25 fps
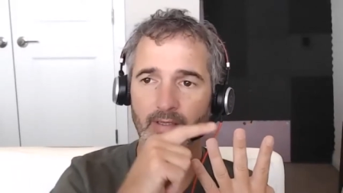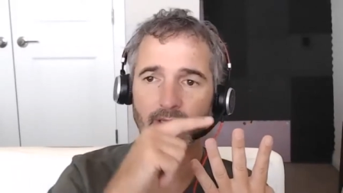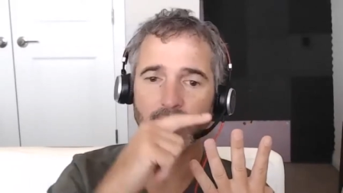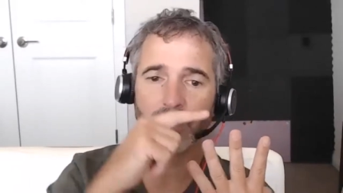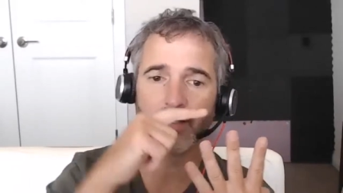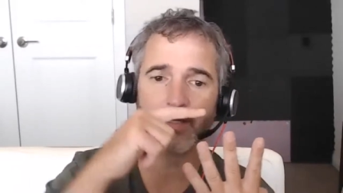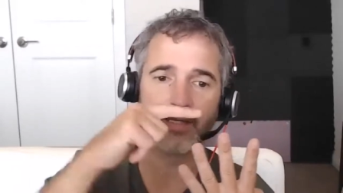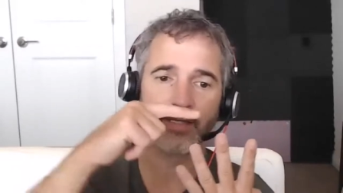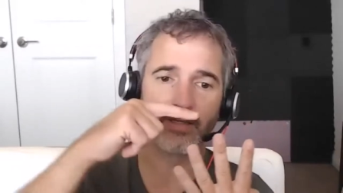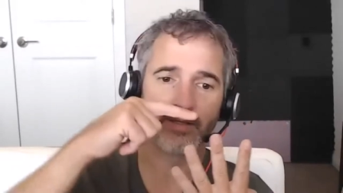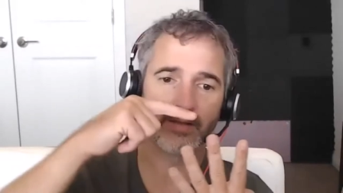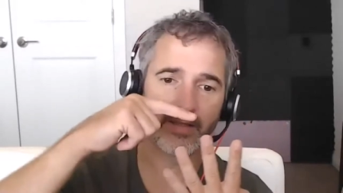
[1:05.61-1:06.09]

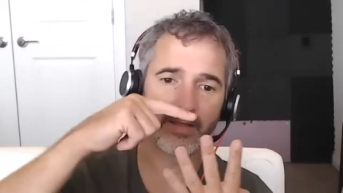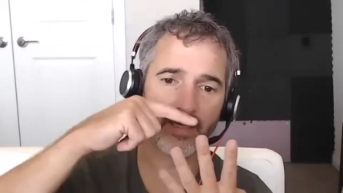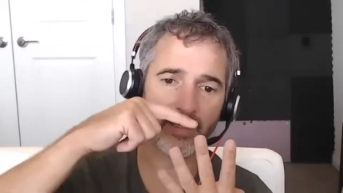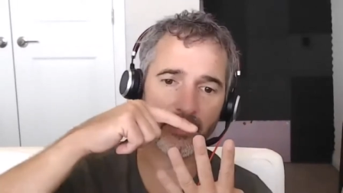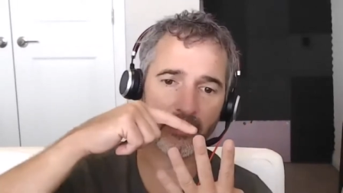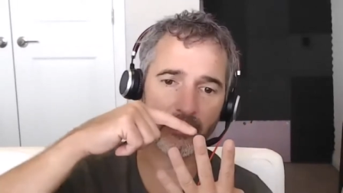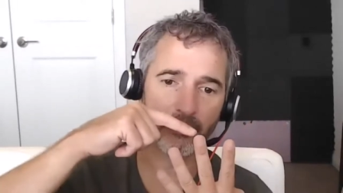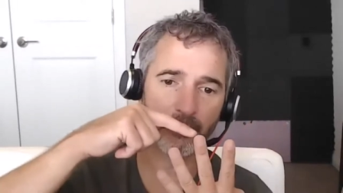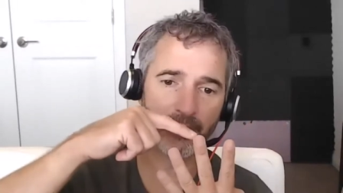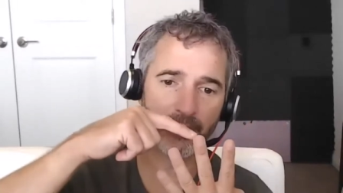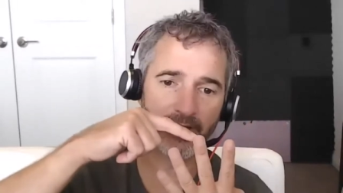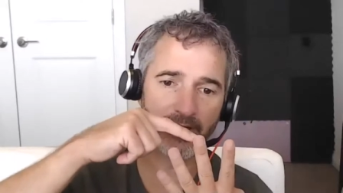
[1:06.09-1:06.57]
a Healy
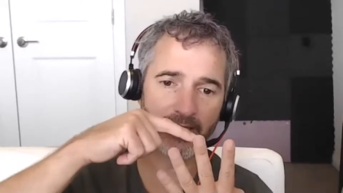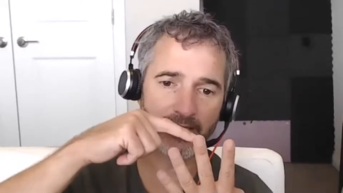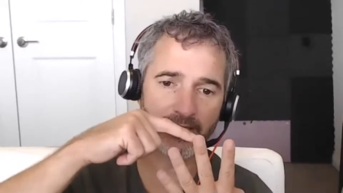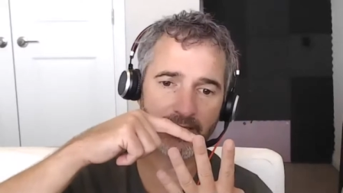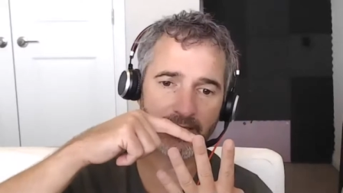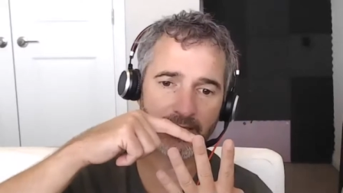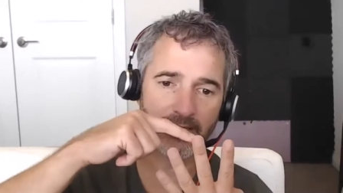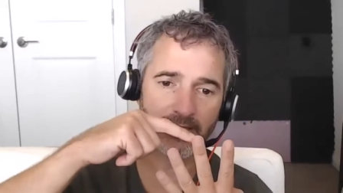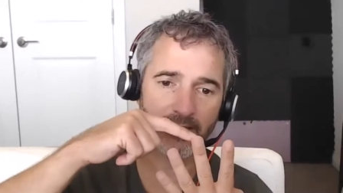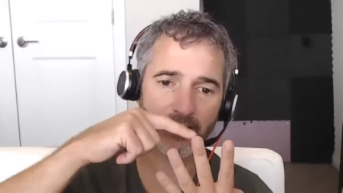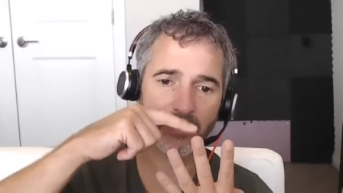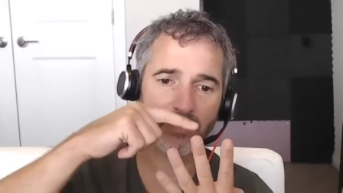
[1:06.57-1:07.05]
Health
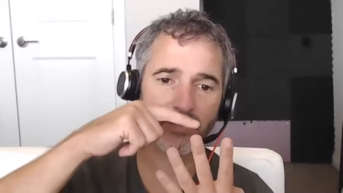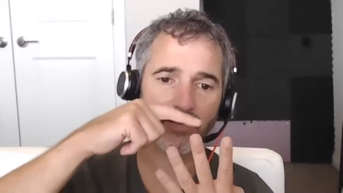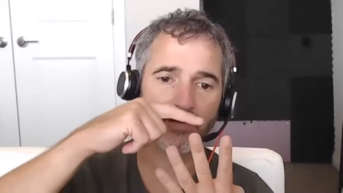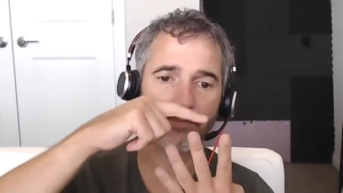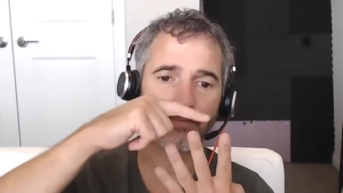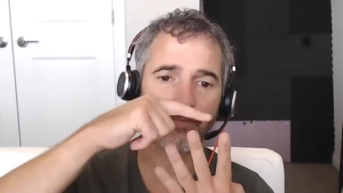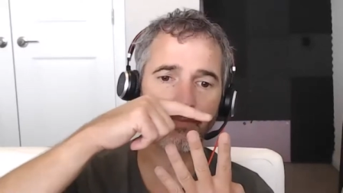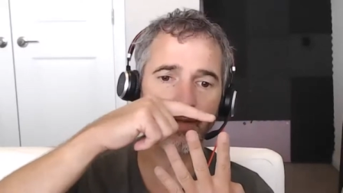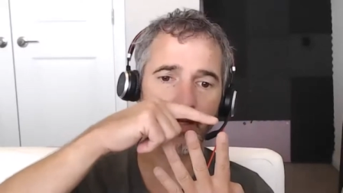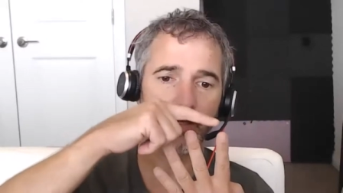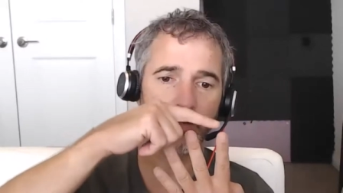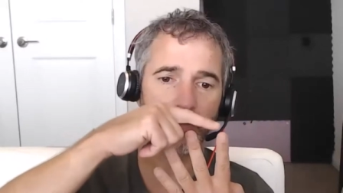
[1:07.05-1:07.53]
Plus,
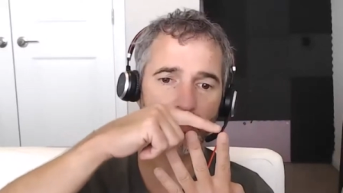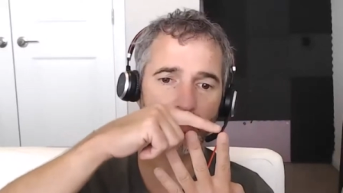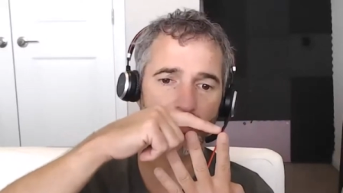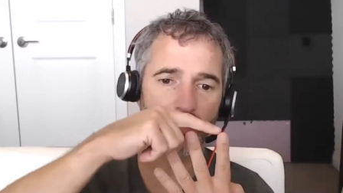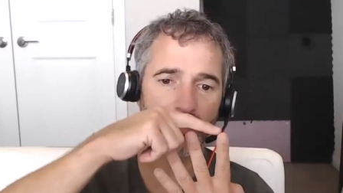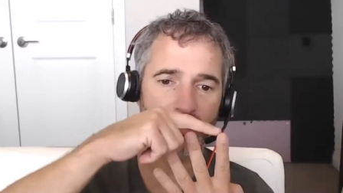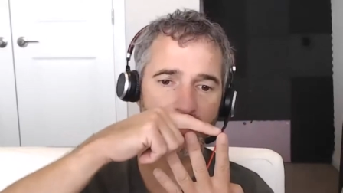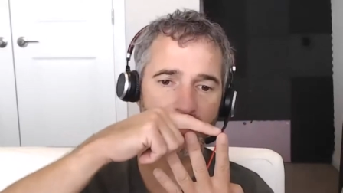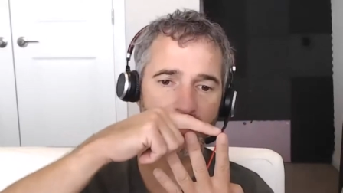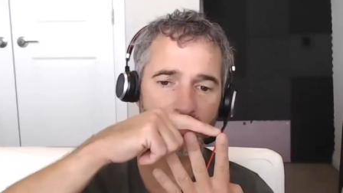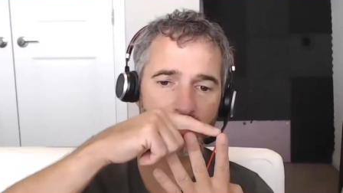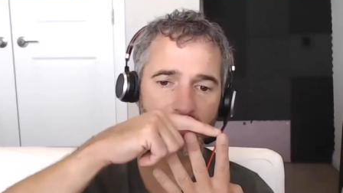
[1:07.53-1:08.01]
and the
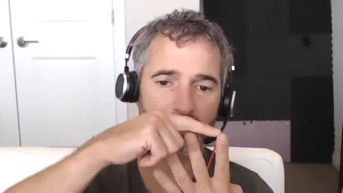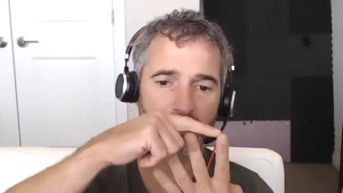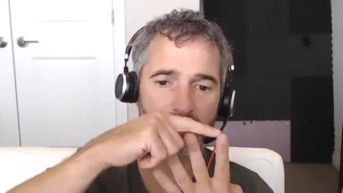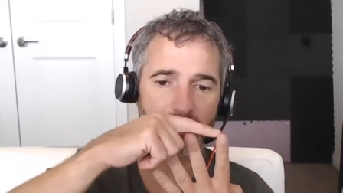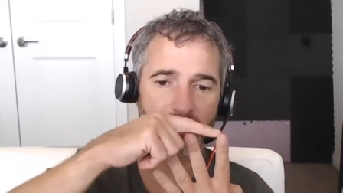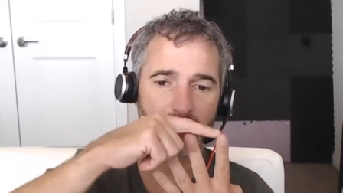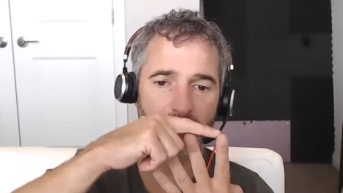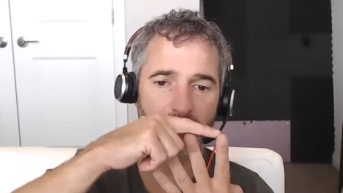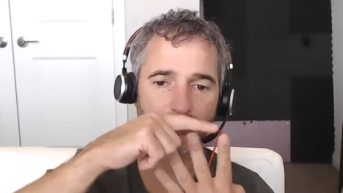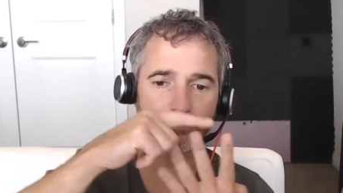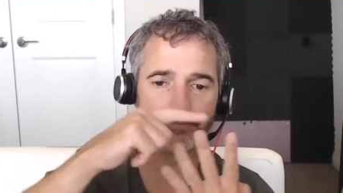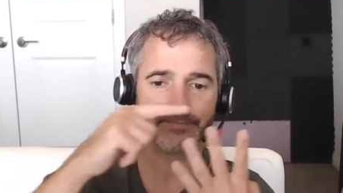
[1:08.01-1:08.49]

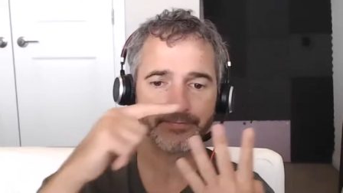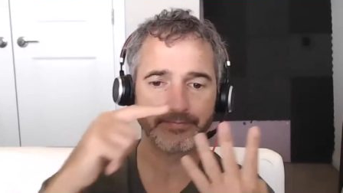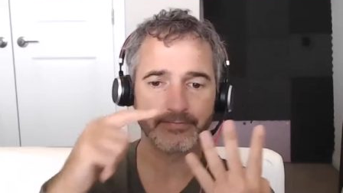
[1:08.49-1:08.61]
Resonance.